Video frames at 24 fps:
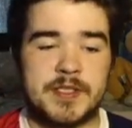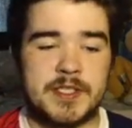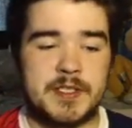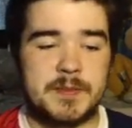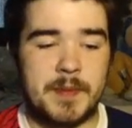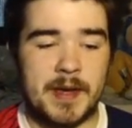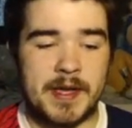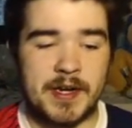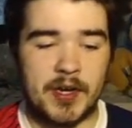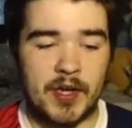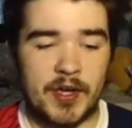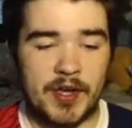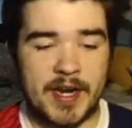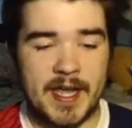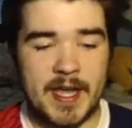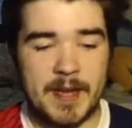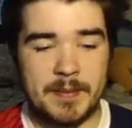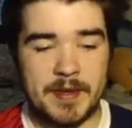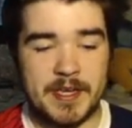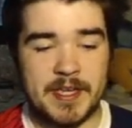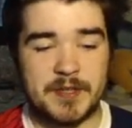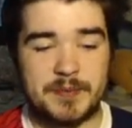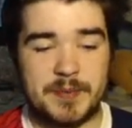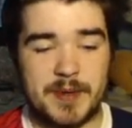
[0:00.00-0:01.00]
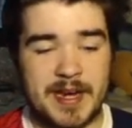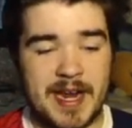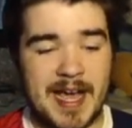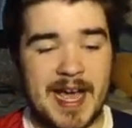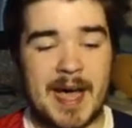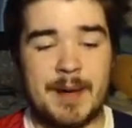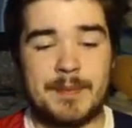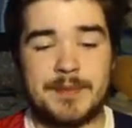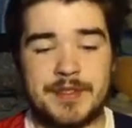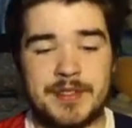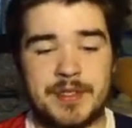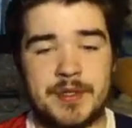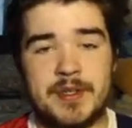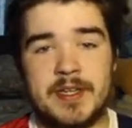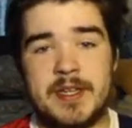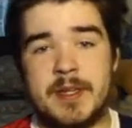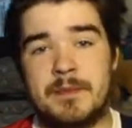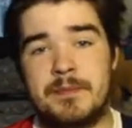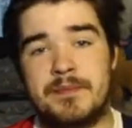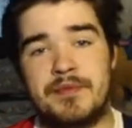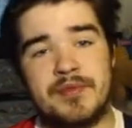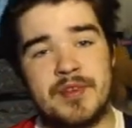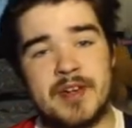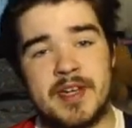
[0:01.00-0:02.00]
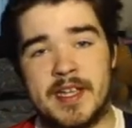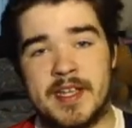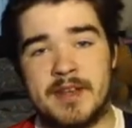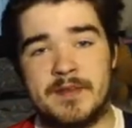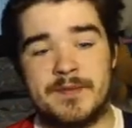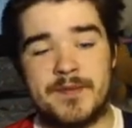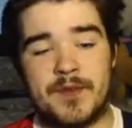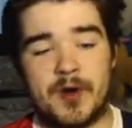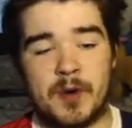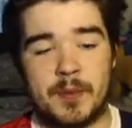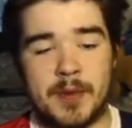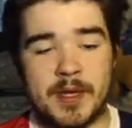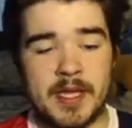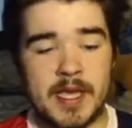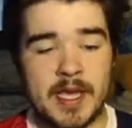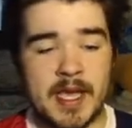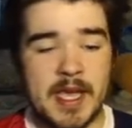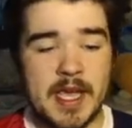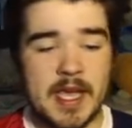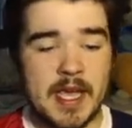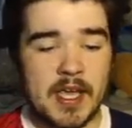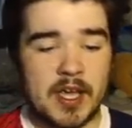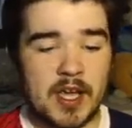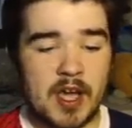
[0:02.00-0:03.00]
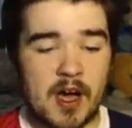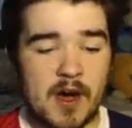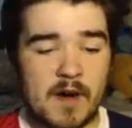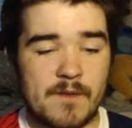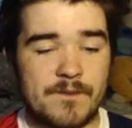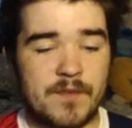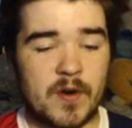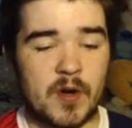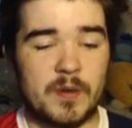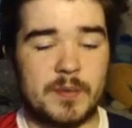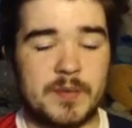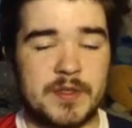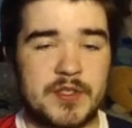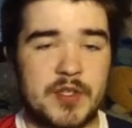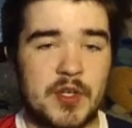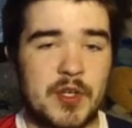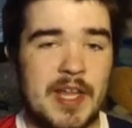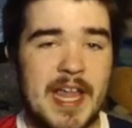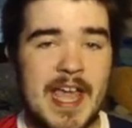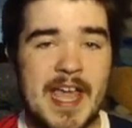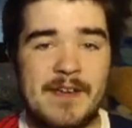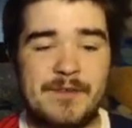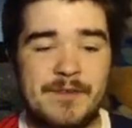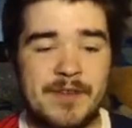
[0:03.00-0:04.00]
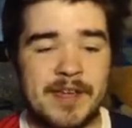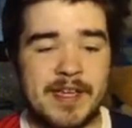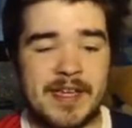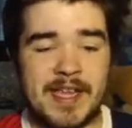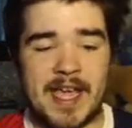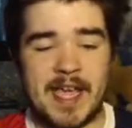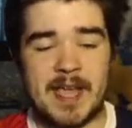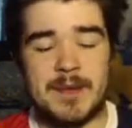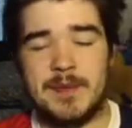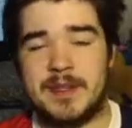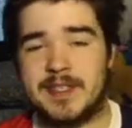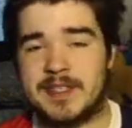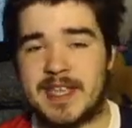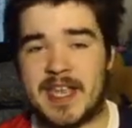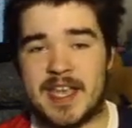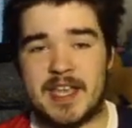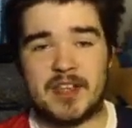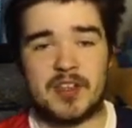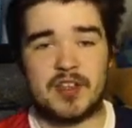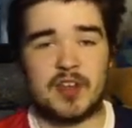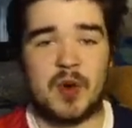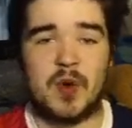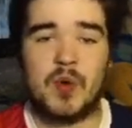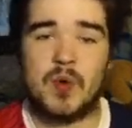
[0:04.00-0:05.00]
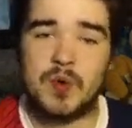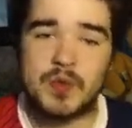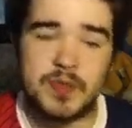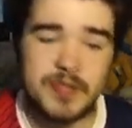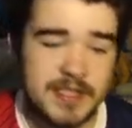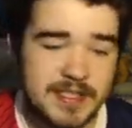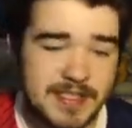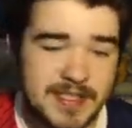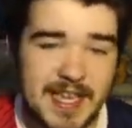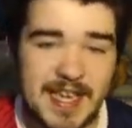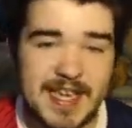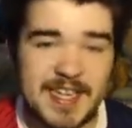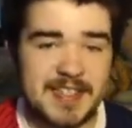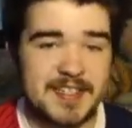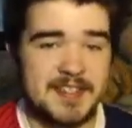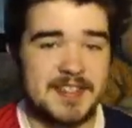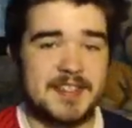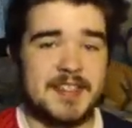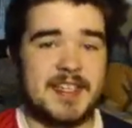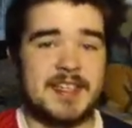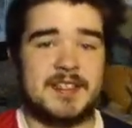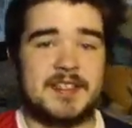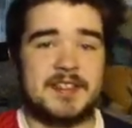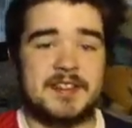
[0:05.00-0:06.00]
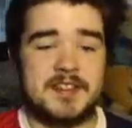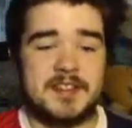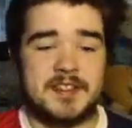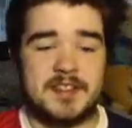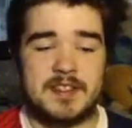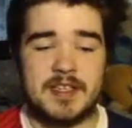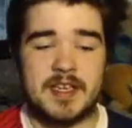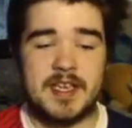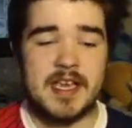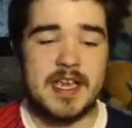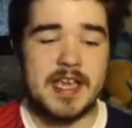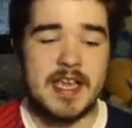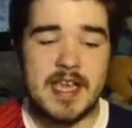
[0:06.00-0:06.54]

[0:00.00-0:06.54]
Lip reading: spent on him. He's been absolutely brilliant for me. Can't fault him at all. Every game he's getting goals, he's getting assists.